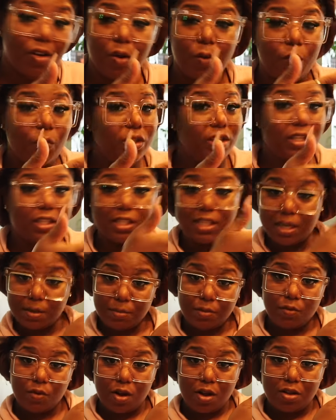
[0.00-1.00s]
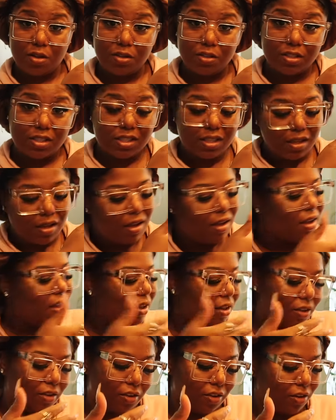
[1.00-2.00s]
with the cinnamon rolls,
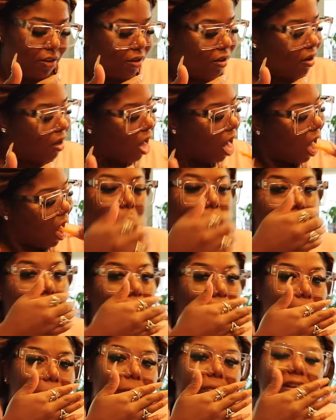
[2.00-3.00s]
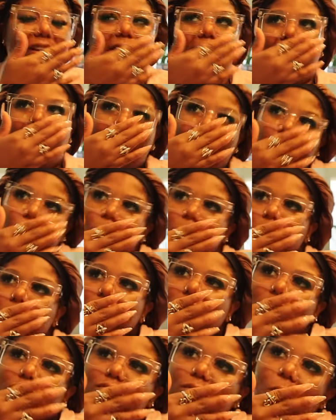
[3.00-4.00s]
girl. But now,
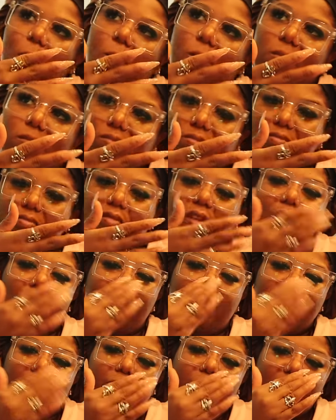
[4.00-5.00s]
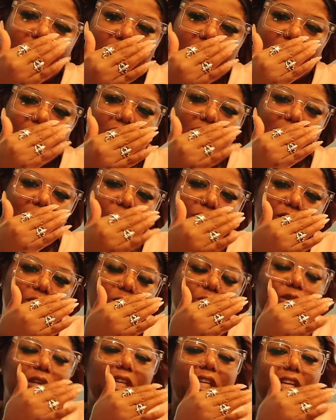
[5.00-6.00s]
a peanut butter jelly sandwich
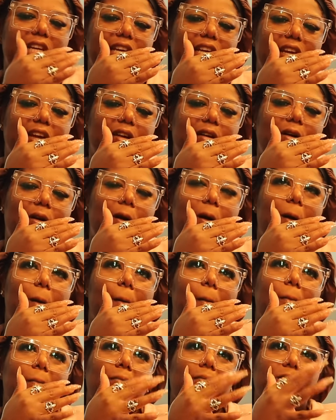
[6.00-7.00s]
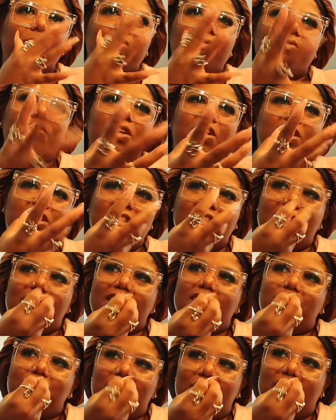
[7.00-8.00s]
really, it just
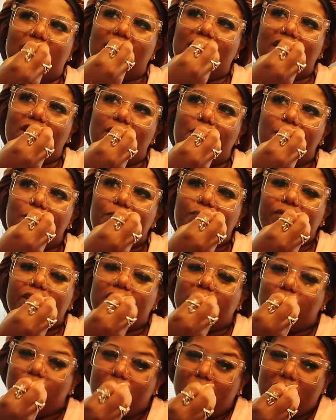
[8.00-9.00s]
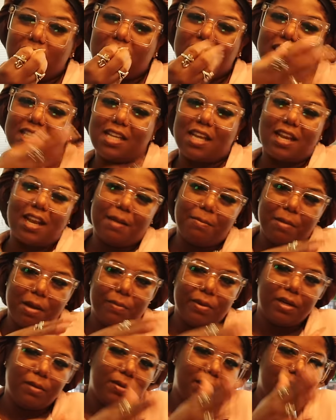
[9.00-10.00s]
gets me together. Especially because I like my
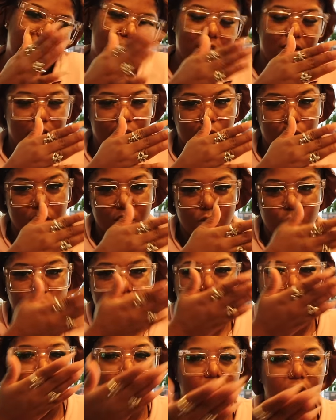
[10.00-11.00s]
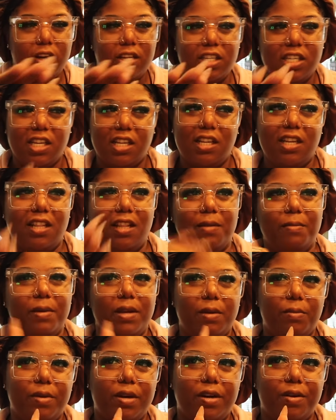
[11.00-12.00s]
peanut butter jelly sandwiches with more jelly than
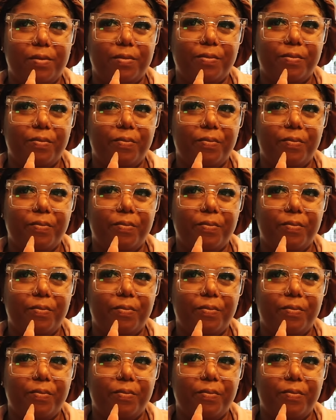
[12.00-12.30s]
peanut butter.